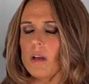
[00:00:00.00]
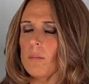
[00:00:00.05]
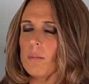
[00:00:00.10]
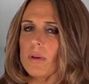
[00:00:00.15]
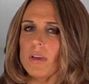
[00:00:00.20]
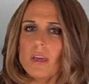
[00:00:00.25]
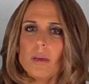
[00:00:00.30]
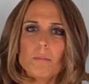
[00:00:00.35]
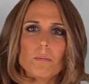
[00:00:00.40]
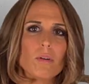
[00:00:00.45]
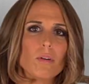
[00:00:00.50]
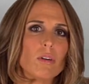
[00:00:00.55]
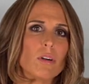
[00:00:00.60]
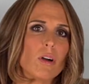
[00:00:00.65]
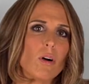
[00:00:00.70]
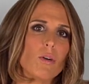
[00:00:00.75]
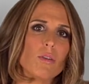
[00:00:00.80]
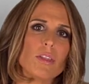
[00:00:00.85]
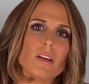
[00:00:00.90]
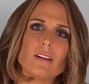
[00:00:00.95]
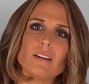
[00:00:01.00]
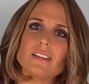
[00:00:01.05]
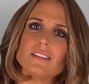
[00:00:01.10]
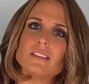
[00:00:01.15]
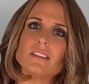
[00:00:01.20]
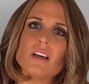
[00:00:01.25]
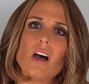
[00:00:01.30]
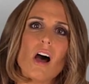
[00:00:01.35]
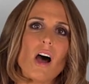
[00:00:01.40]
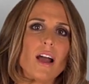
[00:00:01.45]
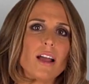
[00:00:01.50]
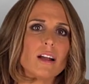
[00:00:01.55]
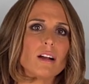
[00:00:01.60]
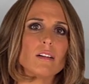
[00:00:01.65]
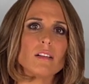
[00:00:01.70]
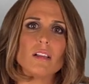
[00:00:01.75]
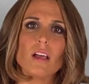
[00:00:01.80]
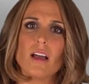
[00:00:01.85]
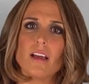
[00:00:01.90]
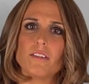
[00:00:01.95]
People go their entire
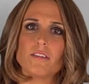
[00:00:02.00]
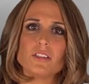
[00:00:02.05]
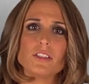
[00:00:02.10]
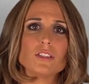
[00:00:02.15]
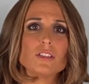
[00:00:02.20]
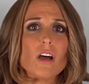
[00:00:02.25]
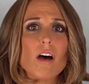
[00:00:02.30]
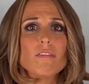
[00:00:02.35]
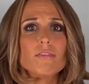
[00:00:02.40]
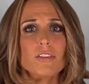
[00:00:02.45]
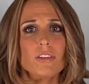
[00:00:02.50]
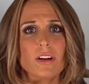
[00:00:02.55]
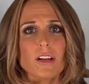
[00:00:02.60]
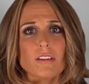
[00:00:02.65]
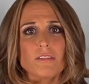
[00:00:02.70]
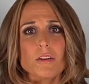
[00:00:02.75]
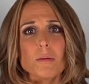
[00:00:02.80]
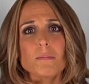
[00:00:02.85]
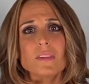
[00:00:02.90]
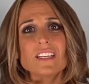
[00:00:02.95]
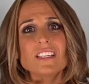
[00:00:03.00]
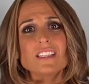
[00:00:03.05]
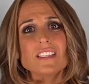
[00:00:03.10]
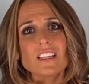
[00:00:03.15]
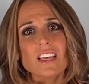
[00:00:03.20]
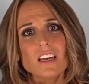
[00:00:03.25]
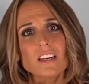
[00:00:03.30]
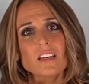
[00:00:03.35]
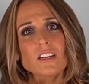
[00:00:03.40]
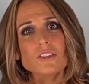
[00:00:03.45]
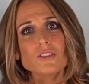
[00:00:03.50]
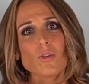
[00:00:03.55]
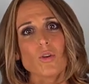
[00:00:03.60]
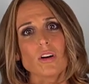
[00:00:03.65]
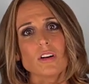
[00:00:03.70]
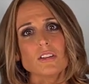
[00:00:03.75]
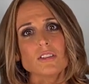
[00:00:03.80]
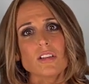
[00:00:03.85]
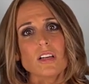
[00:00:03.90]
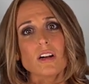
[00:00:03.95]
life suffering from these skin
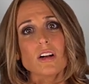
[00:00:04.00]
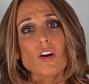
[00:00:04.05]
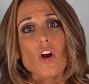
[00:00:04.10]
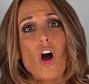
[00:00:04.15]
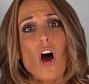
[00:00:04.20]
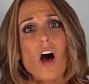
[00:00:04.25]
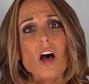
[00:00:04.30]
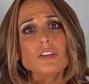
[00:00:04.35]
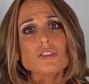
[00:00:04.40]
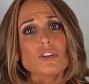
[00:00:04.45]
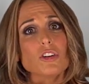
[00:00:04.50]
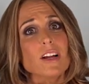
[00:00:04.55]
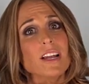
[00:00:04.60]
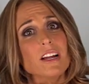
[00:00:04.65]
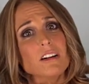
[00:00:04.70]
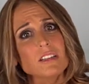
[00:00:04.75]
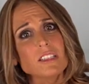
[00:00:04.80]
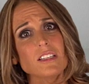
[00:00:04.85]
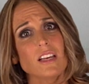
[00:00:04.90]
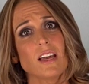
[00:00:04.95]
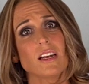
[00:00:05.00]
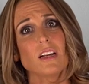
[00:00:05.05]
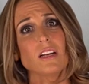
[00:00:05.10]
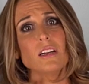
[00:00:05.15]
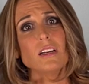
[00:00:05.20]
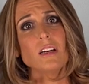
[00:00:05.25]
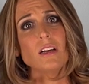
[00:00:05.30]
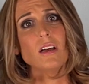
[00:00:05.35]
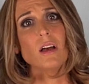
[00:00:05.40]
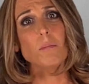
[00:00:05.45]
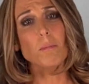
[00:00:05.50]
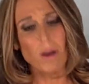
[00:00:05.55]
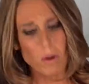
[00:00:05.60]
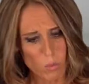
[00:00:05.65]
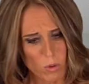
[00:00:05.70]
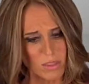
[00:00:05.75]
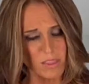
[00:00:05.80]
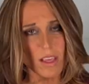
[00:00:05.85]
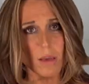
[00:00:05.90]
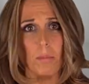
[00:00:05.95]
disorders that are caused or irritated by
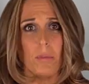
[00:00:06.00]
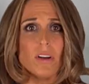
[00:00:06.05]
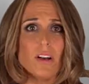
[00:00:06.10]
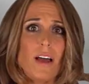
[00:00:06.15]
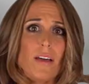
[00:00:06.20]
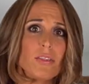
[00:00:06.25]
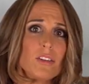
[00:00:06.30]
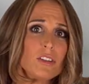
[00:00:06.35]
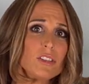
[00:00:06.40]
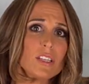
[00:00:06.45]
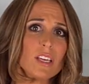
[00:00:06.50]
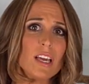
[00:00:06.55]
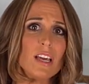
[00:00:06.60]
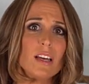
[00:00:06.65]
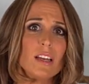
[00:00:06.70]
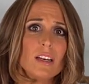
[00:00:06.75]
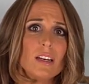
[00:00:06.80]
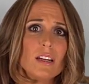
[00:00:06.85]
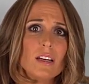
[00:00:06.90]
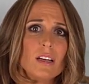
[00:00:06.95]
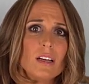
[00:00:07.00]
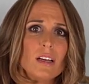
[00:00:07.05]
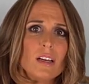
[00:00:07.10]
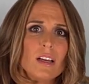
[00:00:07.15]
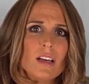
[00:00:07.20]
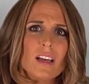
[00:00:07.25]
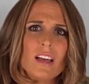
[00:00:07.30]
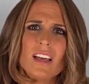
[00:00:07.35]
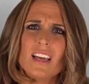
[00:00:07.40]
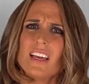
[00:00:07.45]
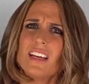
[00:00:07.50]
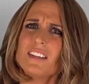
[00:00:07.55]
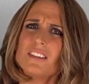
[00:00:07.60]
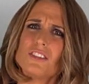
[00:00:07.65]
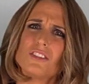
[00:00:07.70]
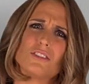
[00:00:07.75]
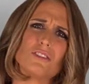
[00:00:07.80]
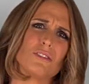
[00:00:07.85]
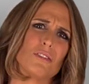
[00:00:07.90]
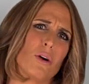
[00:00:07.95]
what they put on their skin. It's
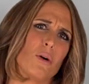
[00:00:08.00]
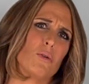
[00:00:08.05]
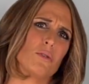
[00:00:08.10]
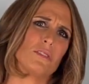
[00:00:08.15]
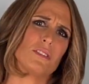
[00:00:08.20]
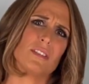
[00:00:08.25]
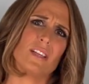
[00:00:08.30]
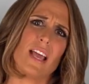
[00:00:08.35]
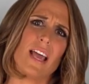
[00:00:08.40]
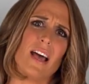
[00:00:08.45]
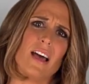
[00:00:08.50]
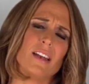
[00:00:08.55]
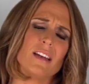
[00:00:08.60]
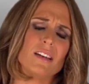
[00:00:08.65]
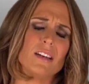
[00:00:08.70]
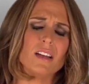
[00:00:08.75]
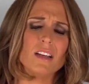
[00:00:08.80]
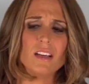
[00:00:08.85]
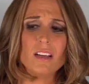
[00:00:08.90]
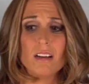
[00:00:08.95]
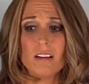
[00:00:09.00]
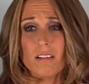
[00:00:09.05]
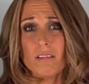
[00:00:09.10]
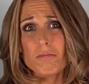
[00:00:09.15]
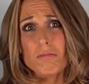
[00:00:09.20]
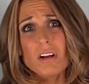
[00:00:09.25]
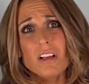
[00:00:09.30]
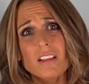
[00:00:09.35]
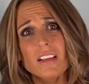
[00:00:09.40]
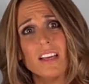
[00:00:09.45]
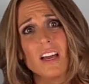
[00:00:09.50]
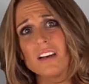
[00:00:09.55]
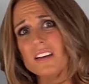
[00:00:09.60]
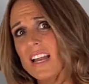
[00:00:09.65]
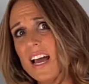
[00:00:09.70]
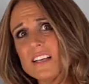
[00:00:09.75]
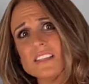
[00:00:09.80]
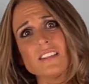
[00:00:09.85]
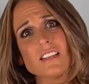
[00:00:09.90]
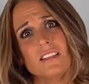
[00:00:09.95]
so sad and really
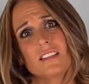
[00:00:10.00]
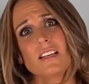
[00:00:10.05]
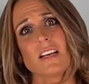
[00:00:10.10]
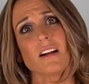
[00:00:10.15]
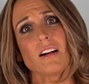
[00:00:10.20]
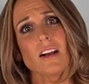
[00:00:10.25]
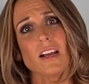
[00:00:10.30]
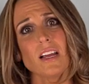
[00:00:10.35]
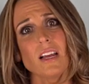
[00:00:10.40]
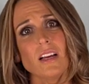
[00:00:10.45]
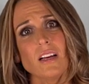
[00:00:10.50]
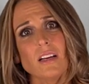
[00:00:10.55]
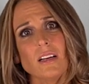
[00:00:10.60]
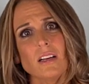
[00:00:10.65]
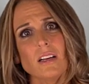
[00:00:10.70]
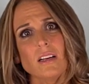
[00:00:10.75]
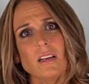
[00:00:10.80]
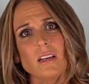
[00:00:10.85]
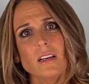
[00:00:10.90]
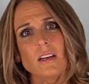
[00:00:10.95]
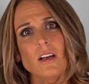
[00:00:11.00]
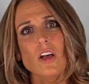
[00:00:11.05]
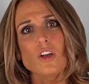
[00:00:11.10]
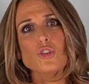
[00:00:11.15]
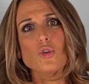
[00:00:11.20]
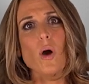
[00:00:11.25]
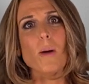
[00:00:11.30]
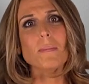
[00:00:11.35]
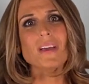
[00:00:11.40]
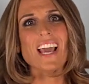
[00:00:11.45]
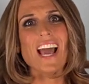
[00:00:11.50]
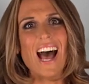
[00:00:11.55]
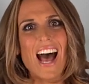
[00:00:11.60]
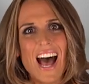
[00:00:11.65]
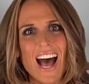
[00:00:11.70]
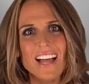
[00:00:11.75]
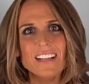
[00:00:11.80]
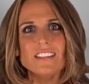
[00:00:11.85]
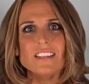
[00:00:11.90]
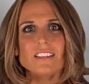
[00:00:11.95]
unnecessary. so I'm
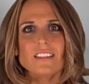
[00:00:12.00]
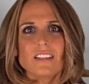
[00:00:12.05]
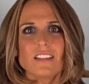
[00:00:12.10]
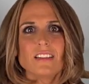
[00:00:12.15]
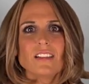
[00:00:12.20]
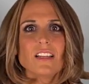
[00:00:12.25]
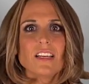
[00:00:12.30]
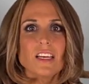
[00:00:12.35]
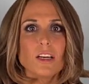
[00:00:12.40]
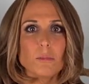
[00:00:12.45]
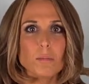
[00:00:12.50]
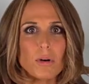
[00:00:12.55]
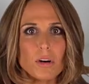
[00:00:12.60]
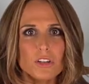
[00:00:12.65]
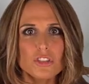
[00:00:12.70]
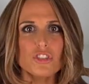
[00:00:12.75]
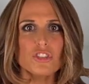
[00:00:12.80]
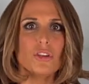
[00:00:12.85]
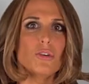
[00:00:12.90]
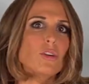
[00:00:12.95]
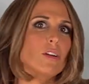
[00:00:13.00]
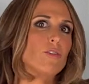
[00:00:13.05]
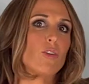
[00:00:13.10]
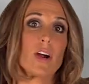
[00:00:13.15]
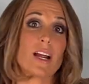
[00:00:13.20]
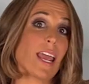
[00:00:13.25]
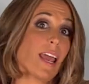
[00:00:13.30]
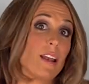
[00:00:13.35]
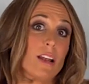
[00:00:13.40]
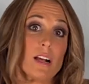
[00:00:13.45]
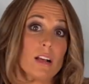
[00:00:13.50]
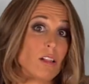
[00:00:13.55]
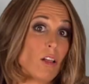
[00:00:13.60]
constantly in pursuit of organic